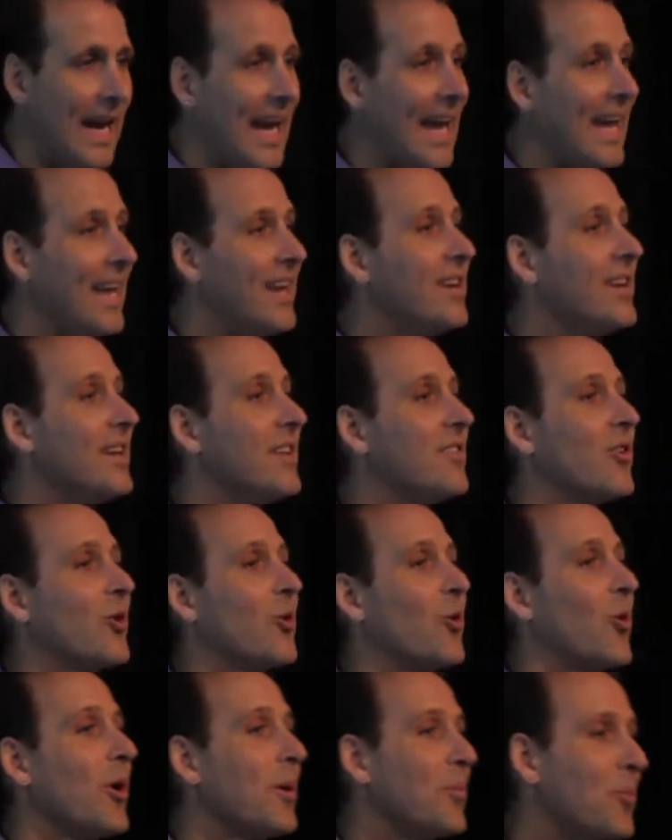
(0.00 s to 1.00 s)
And it's a
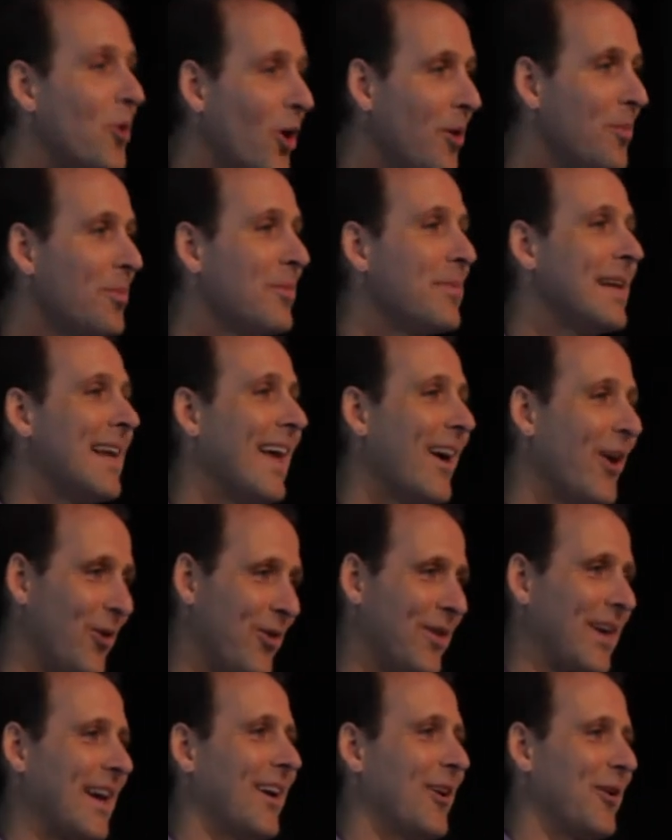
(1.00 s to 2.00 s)
growing problem in
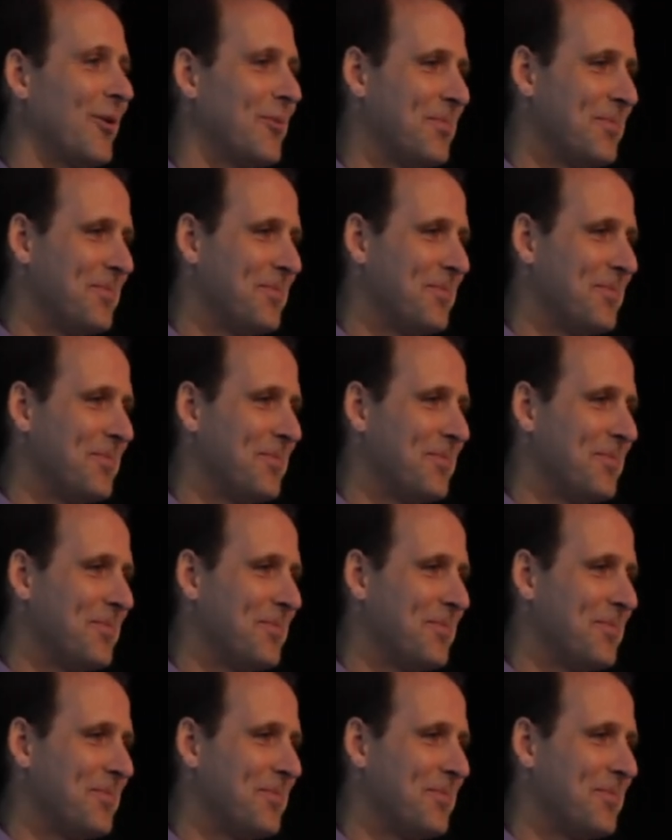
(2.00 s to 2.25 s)
healthcare.